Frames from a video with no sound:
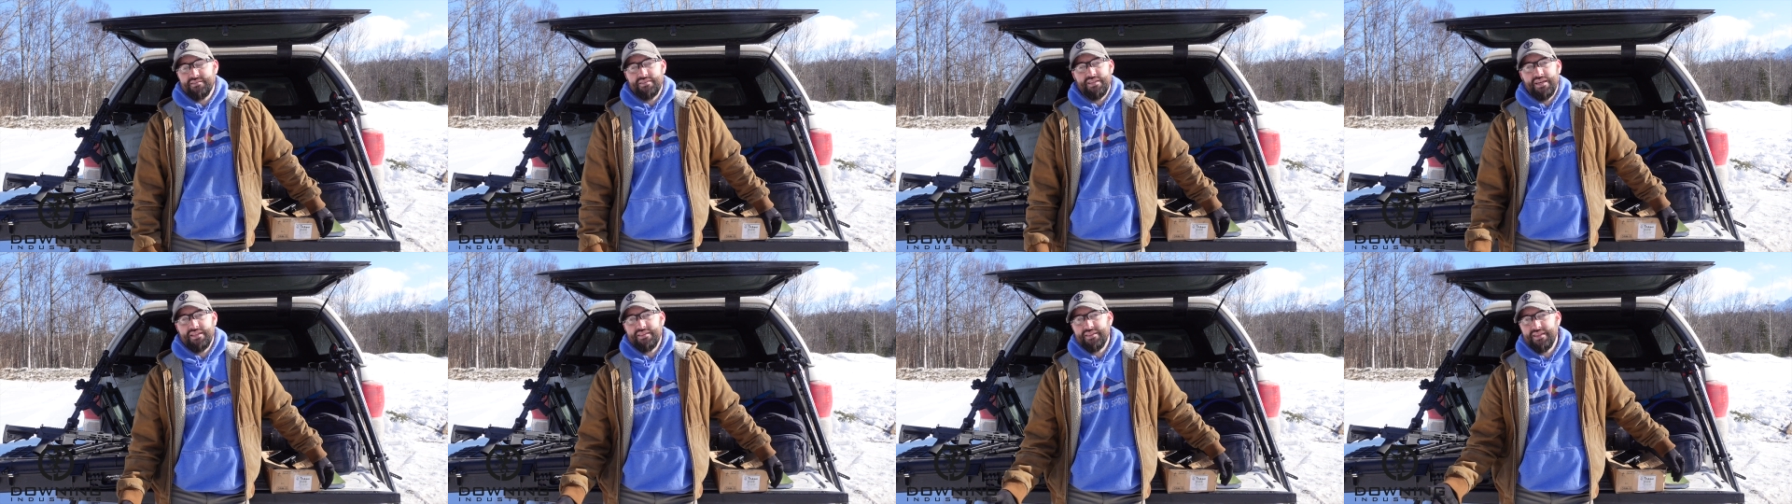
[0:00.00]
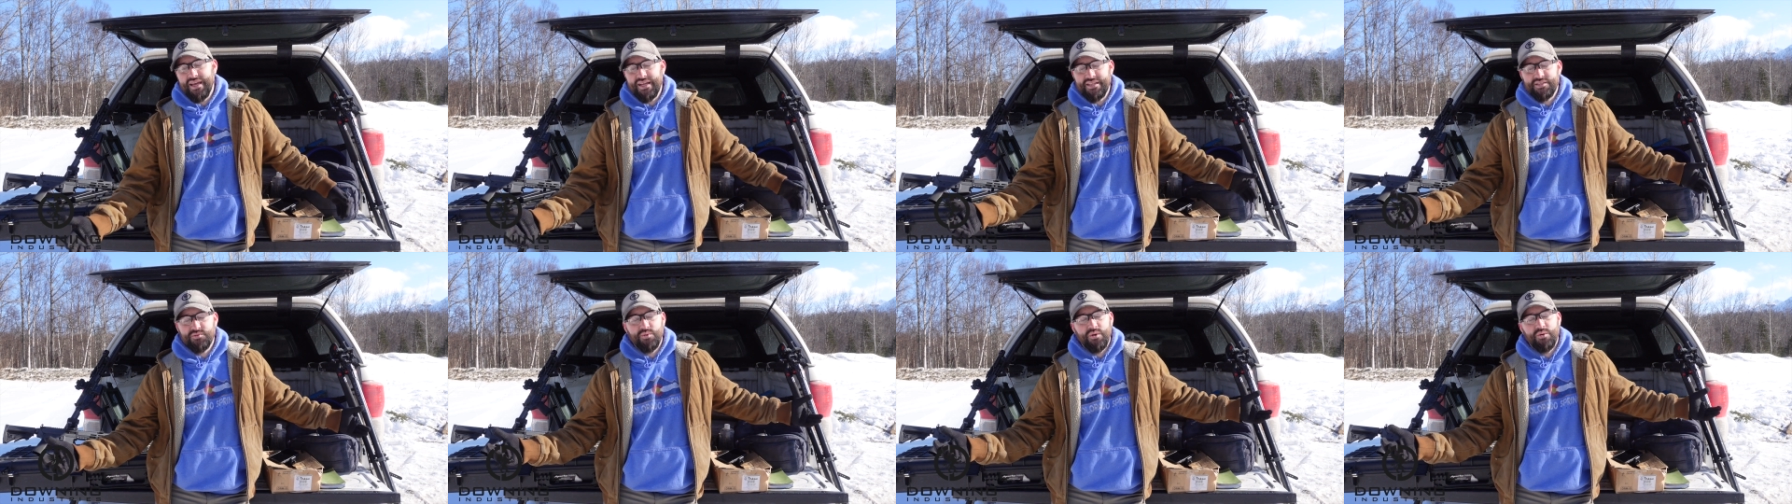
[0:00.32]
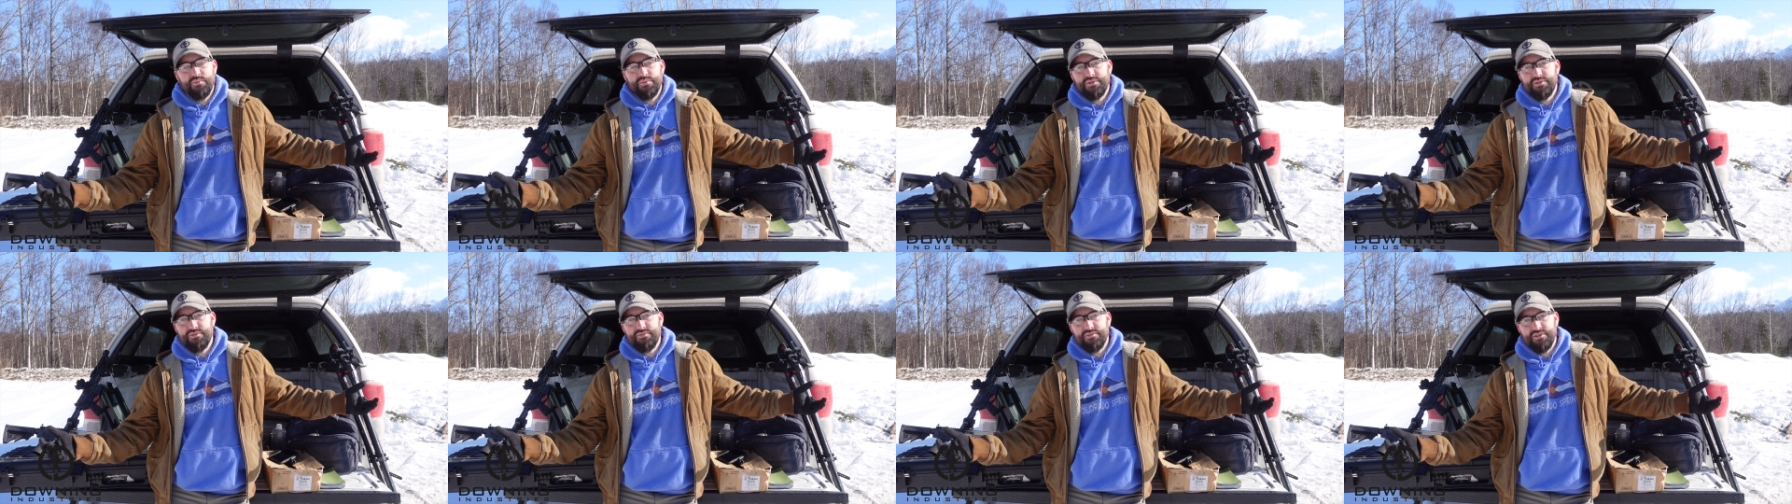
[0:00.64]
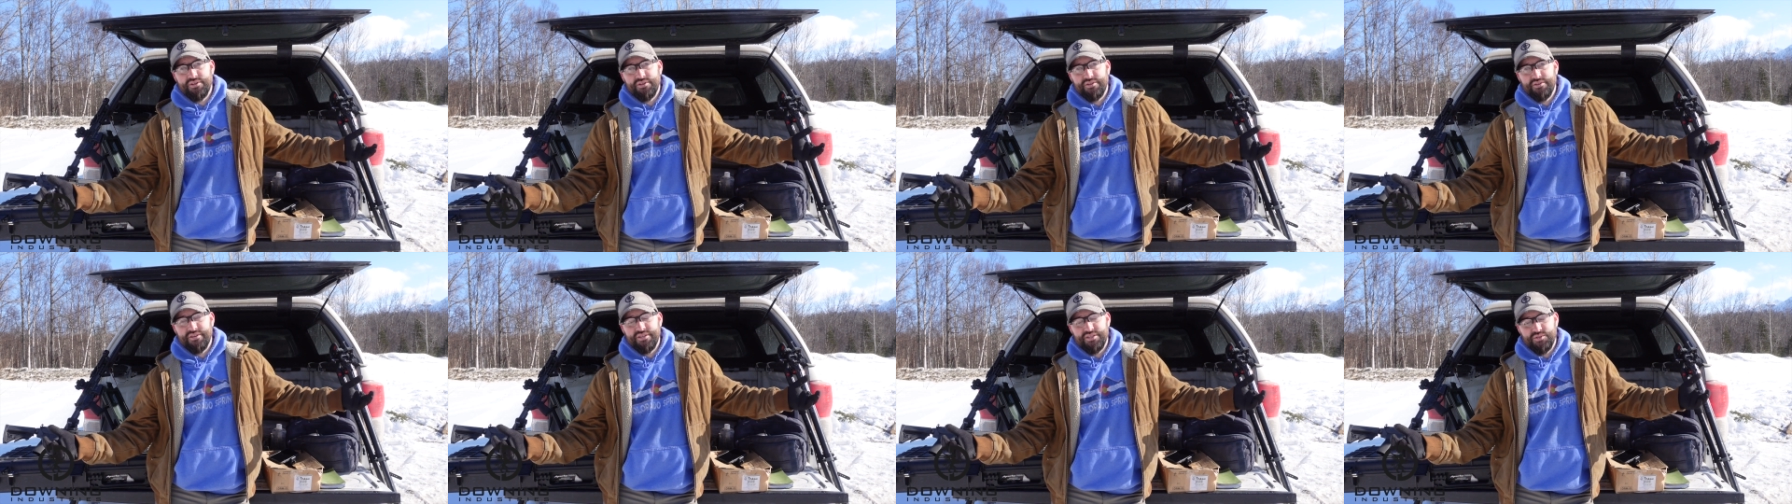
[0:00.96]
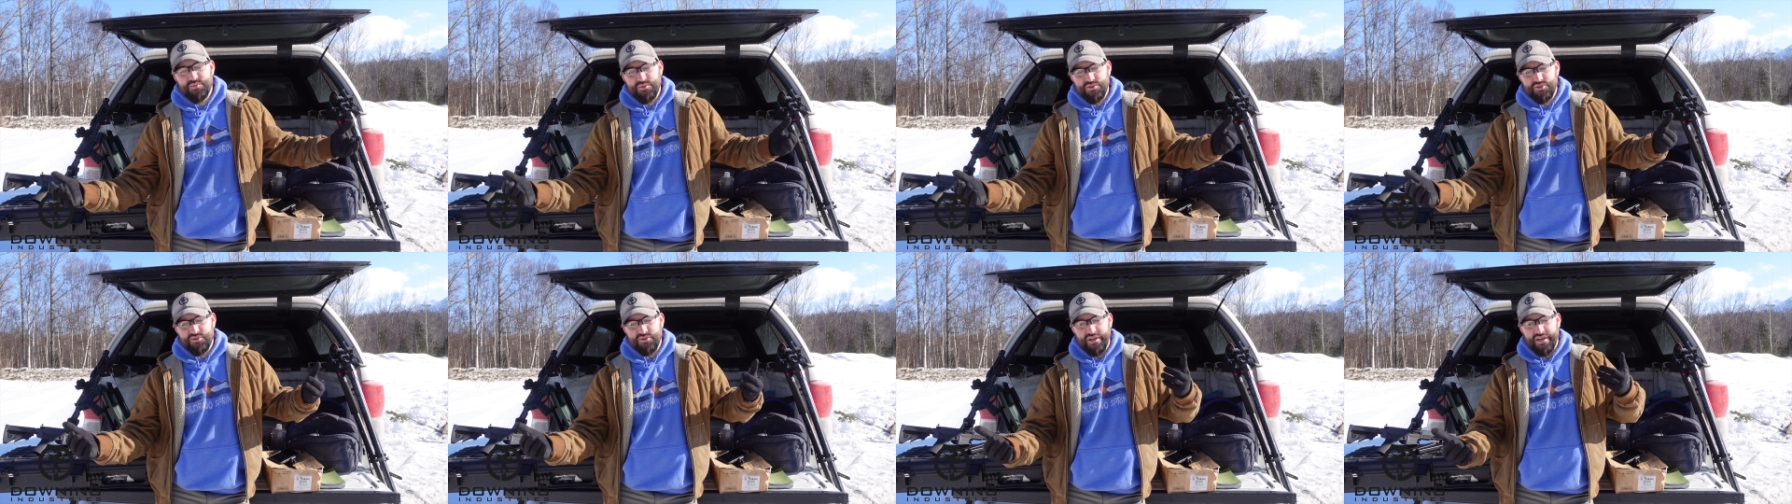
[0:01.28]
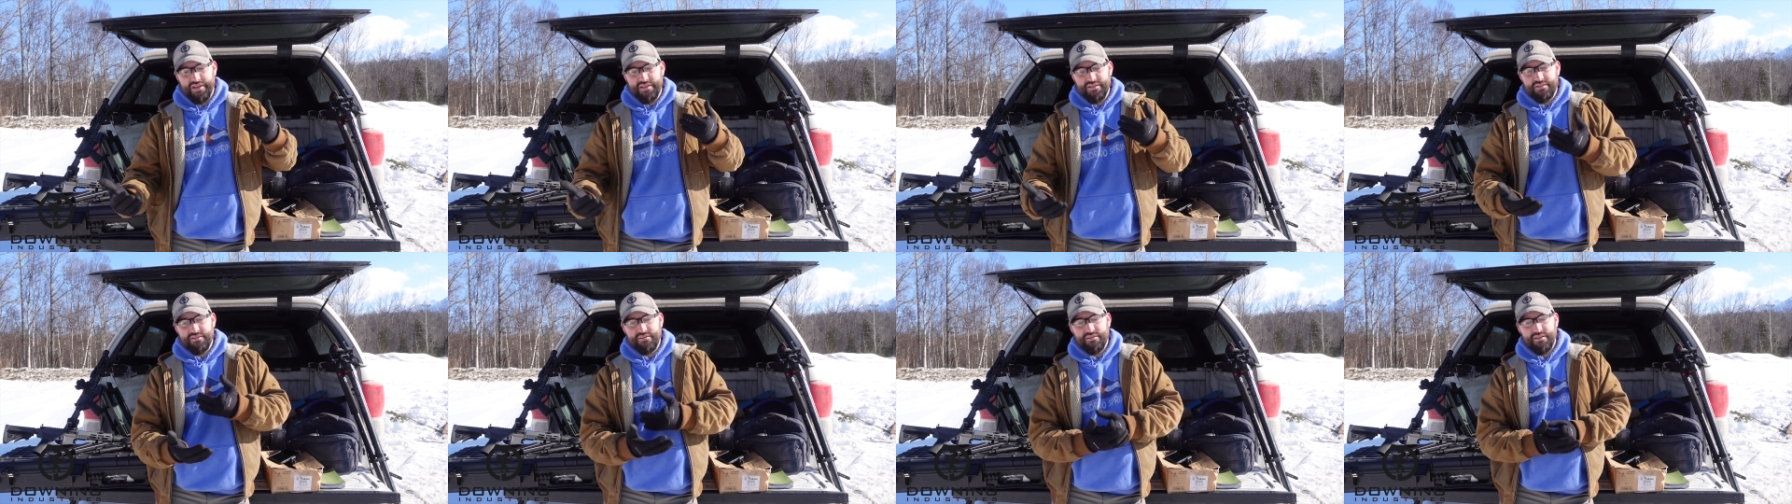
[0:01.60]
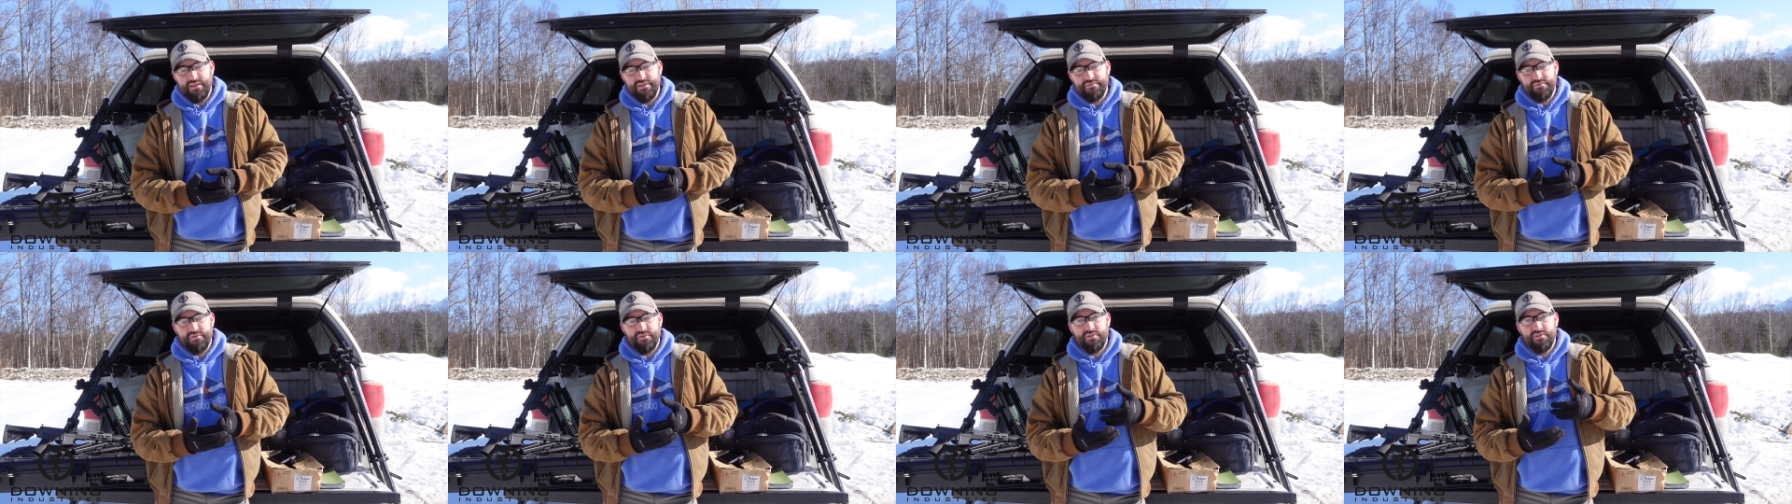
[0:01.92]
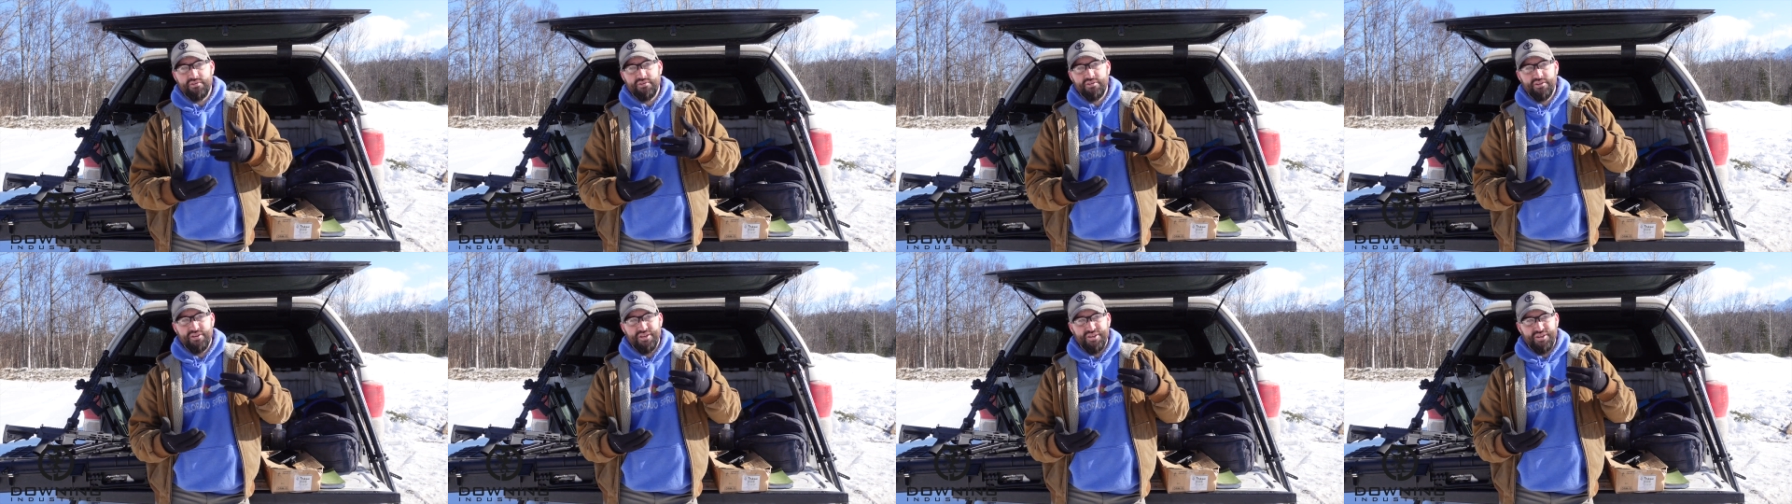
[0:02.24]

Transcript: That That's what we do here, is we try to deliver